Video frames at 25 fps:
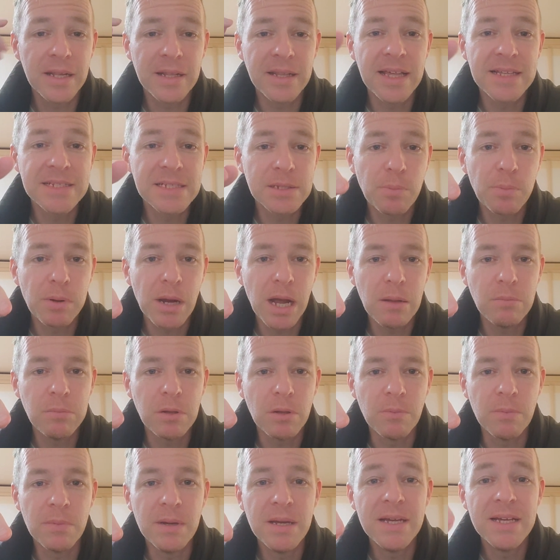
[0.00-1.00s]
And that's the
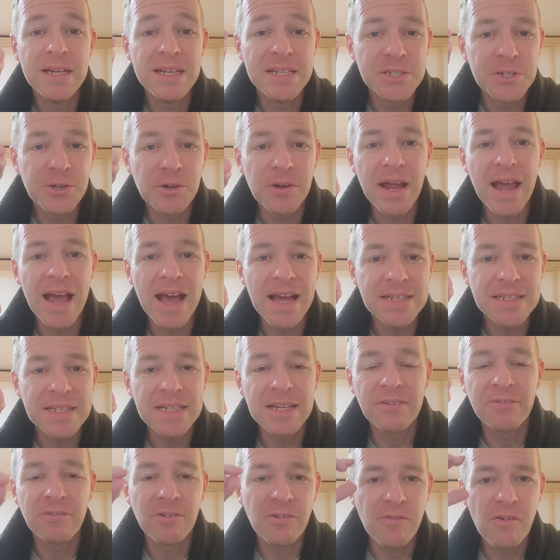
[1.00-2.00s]
problem, is you're
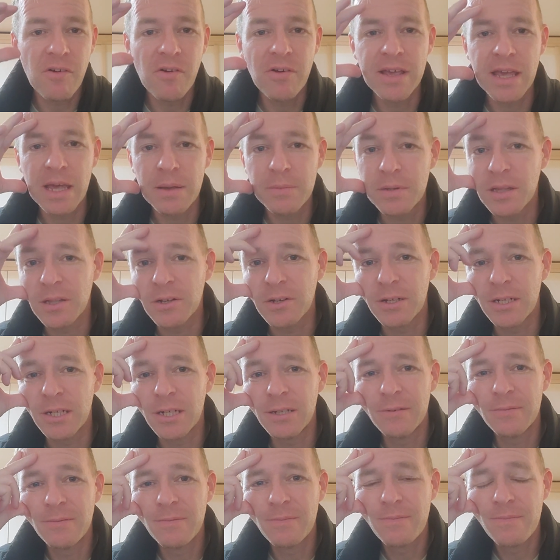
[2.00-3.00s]
asking for vocabulary.
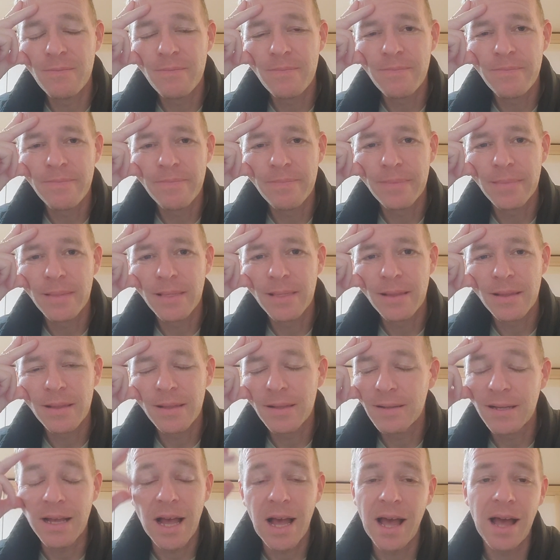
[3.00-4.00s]

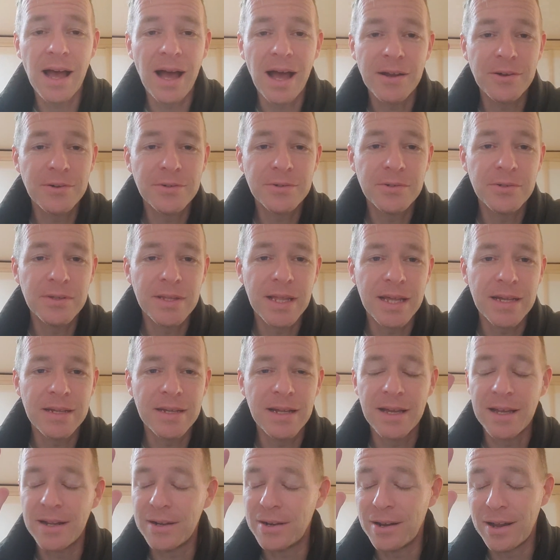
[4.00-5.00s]
I don't do that.
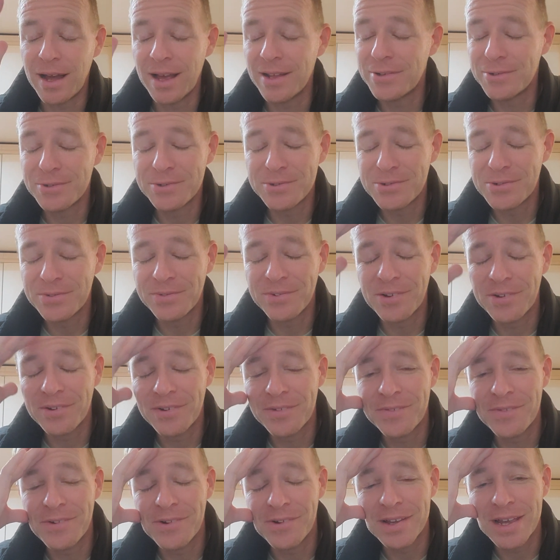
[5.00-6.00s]
I don't do
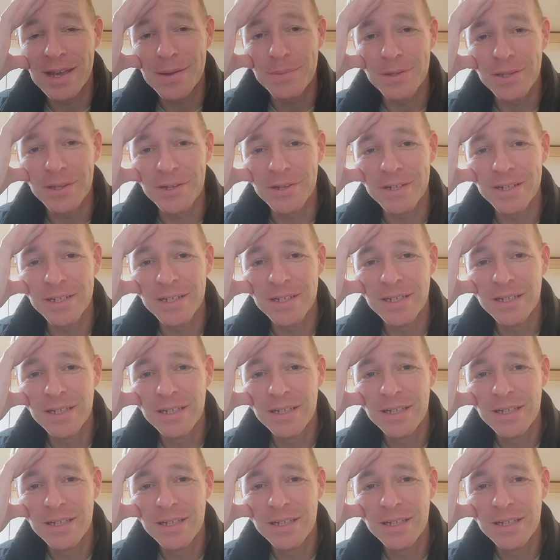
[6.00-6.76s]
vocabulary.